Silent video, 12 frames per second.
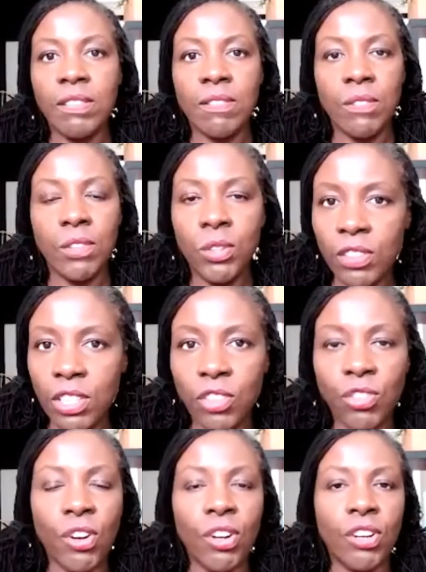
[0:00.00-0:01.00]
losing their
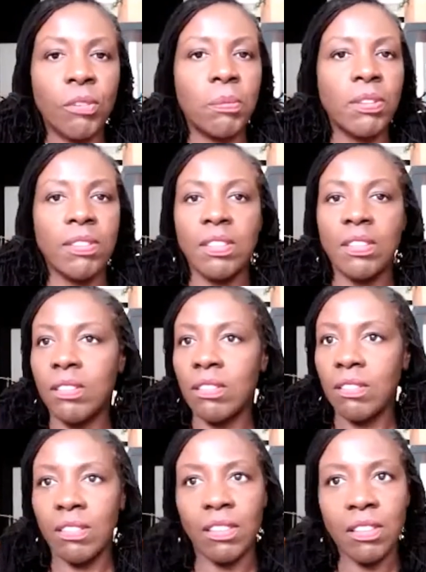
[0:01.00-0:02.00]
jobs,
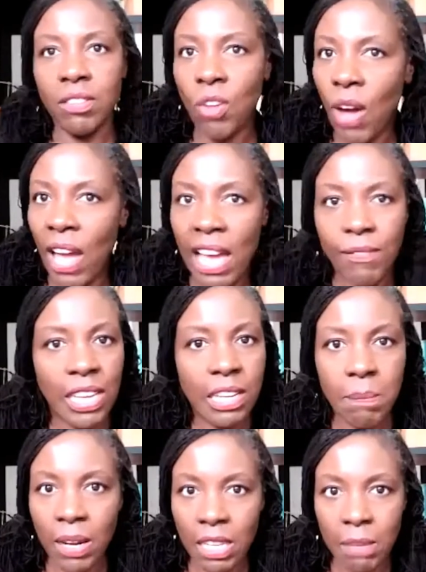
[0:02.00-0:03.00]
not having any
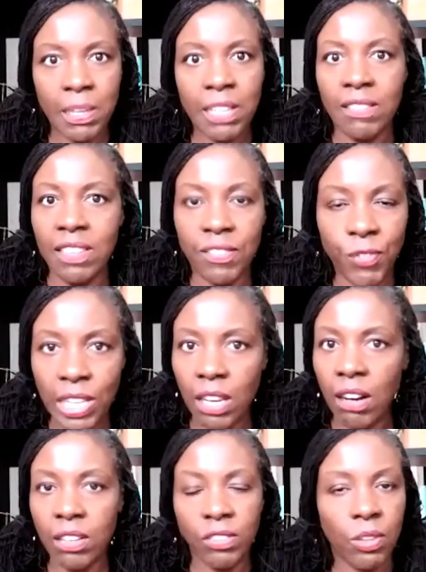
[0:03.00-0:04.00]
money because they're
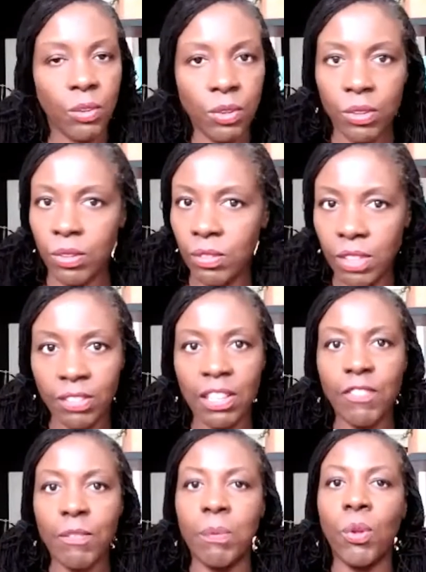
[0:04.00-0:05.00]
freelance or
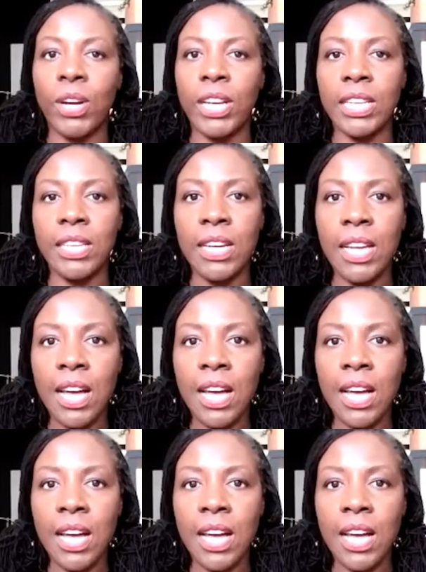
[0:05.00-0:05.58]
self-employed,